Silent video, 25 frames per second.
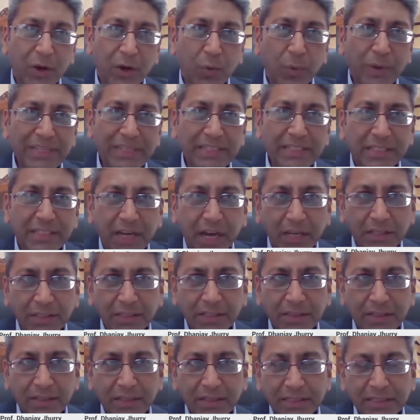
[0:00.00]
we
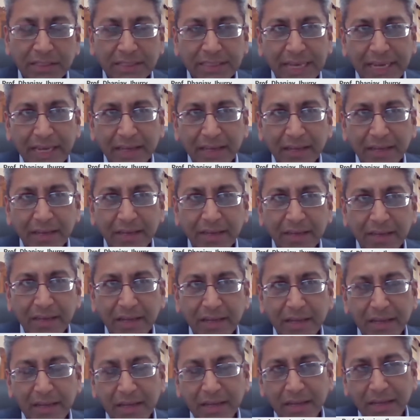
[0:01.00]
started the second,
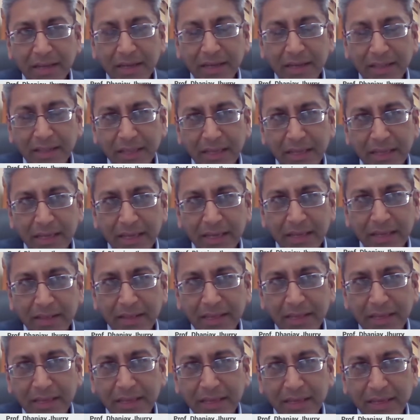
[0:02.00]

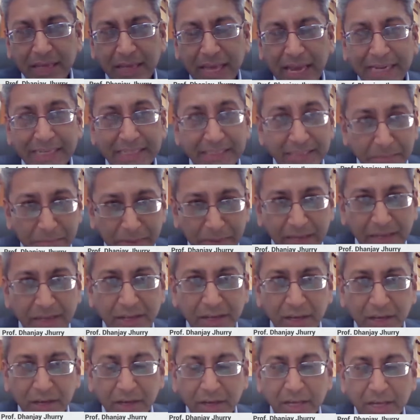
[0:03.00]
the academic
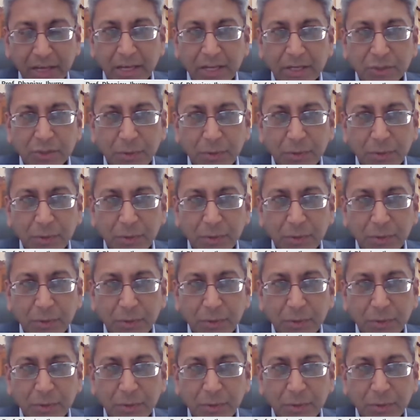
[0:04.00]
year